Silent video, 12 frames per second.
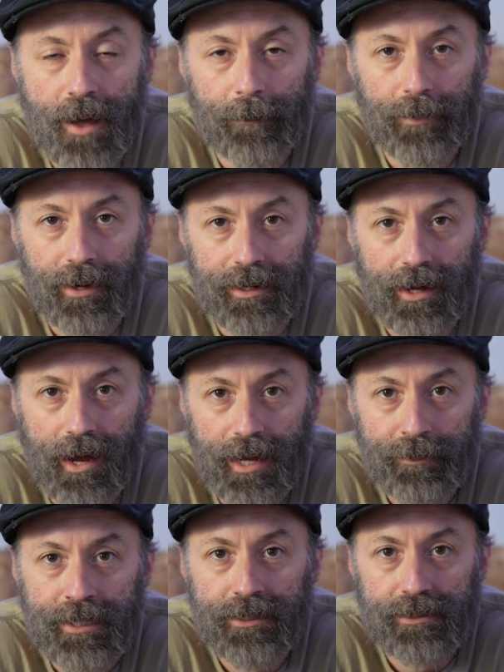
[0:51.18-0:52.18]
But
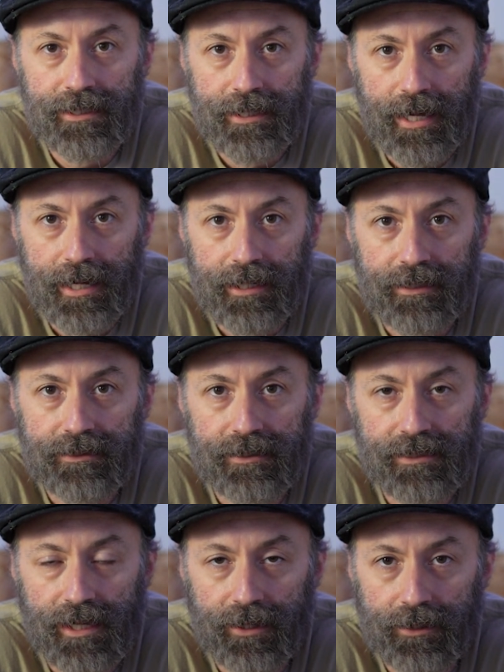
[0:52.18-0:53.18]
I'm here today to
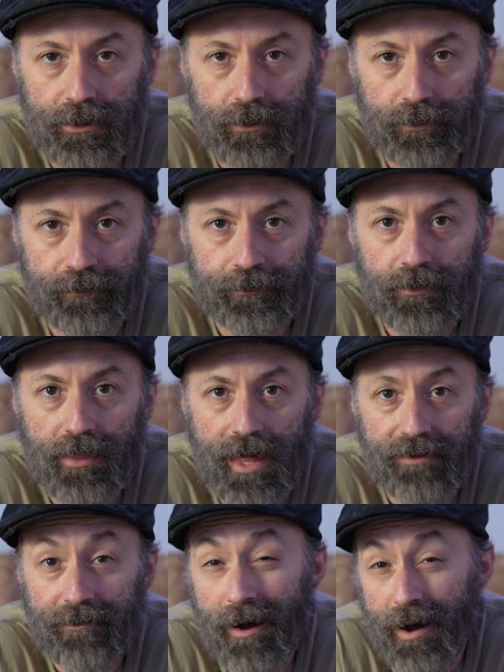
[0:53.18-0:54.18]
tell you
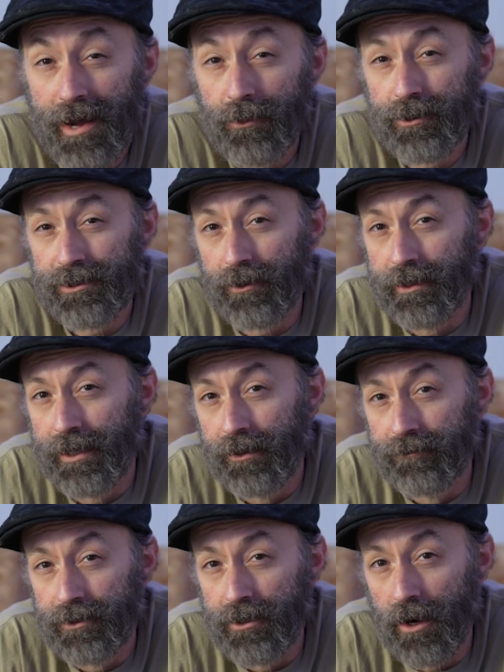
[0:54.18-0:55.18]
that if I were starting out
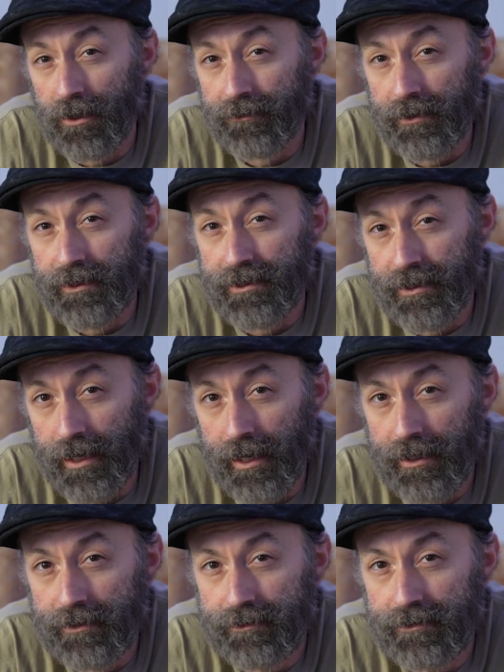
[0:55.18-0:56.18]
in photography
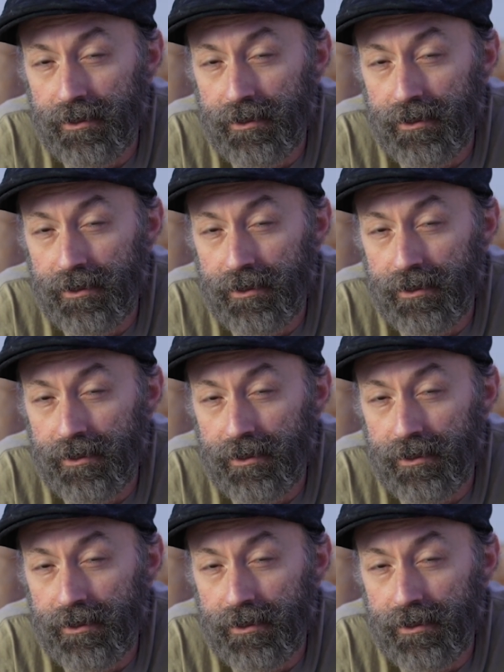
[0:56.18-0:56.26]
today,